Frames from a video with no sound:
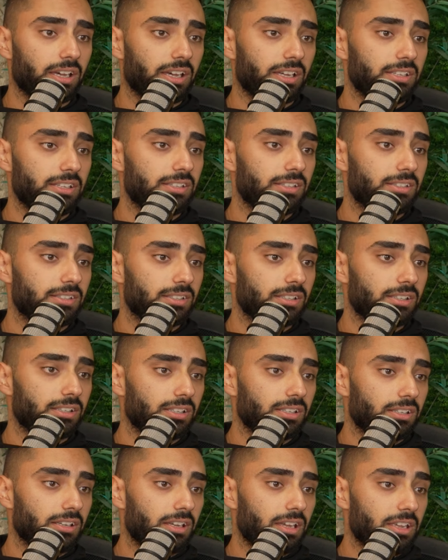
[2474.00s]
And
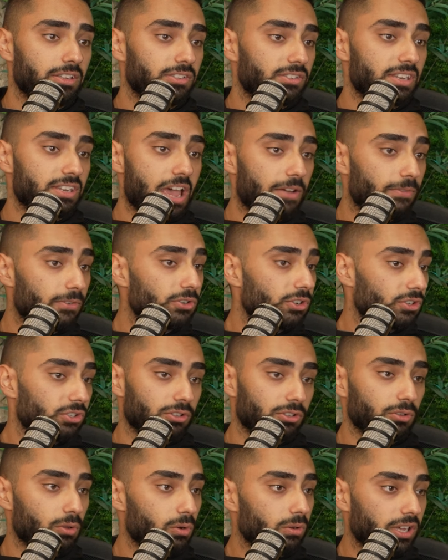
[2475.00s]
it's never just
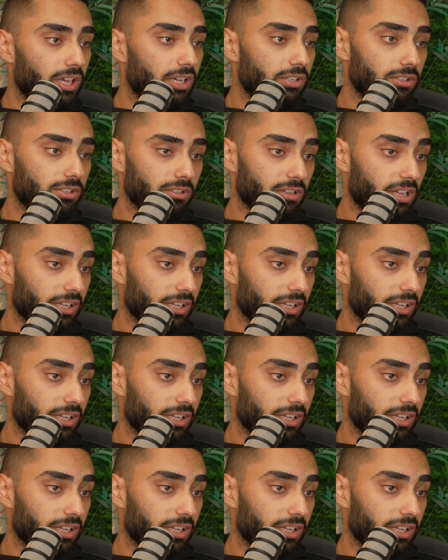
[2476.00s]
the location.